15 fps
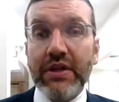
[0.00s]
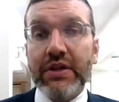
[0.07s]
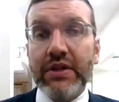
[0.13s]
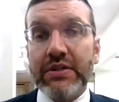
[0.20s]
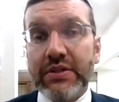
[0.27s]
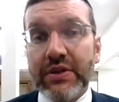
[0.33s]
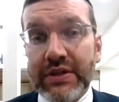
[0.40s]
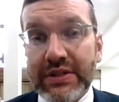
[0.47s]

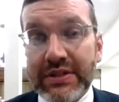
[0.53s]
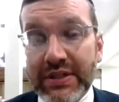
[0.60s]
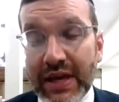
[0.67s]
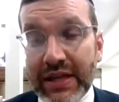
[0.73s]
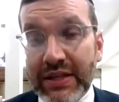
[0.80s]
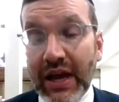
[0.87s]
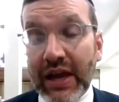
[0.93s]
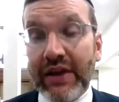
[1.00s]
So he
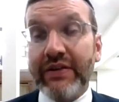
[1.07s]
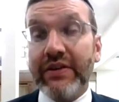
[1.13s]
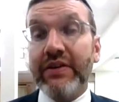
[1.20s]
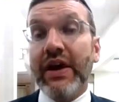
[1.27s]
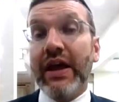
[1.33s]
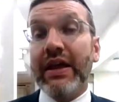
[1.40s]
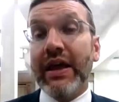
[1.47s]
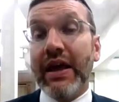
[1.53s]
says,
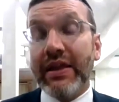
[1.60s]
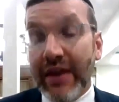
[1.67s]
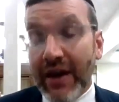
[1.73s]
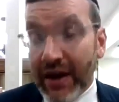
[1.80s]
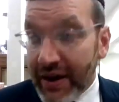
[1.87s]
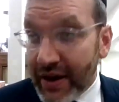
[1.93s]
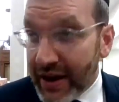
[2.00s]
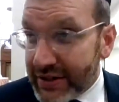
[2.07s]

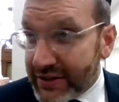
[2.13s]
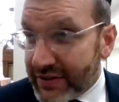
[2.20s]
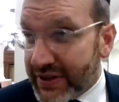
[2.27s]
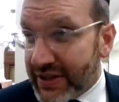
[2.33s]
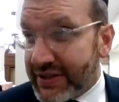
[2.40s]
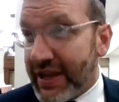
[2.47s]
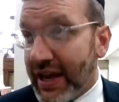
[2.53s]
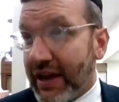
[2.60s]
Esav
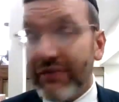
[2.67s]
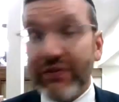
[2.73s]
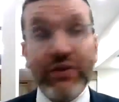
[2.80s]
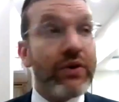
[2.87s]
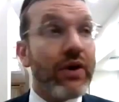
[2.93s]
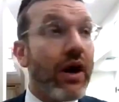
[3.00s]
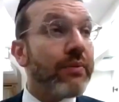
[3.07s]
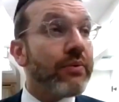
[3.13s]
says, Yaakov, no,
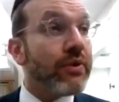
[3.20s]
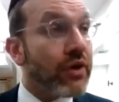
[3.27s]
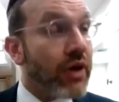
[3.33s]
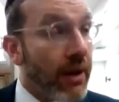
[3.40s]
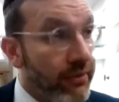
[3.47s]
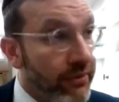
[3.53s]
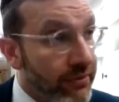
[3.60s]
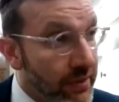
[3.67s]
you'll
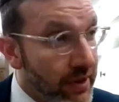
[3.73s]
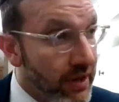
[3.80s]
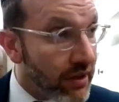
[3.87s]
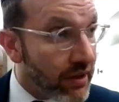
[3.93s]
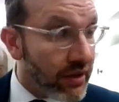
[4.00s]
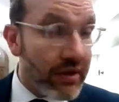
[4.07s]
come with me.